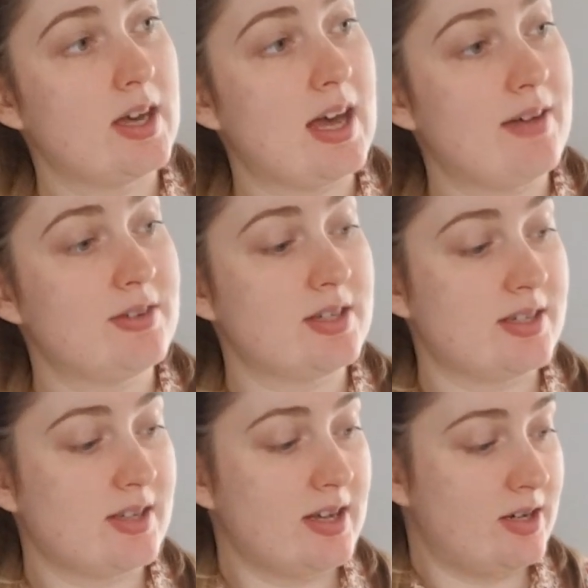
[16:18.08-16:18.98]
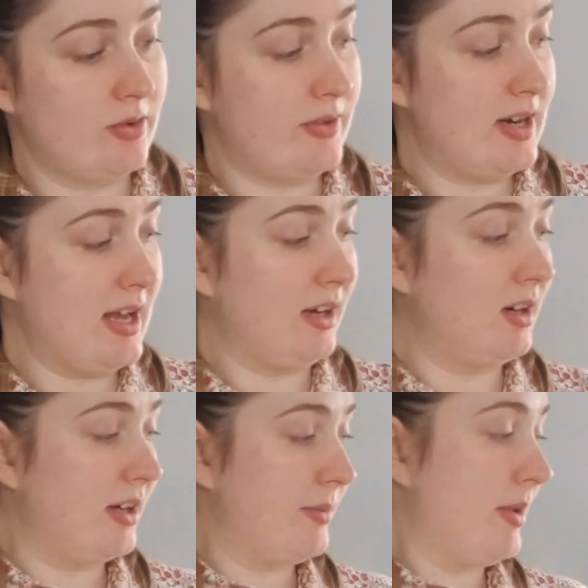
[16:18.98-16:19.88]
Haven't decided on the
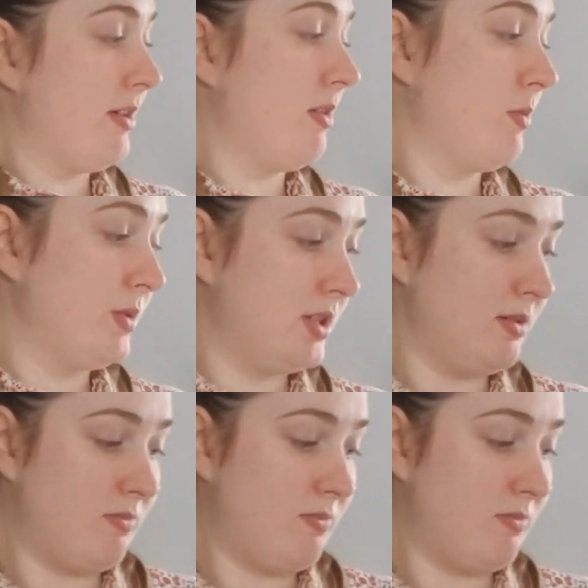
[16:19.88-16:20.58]
neckline whether I want it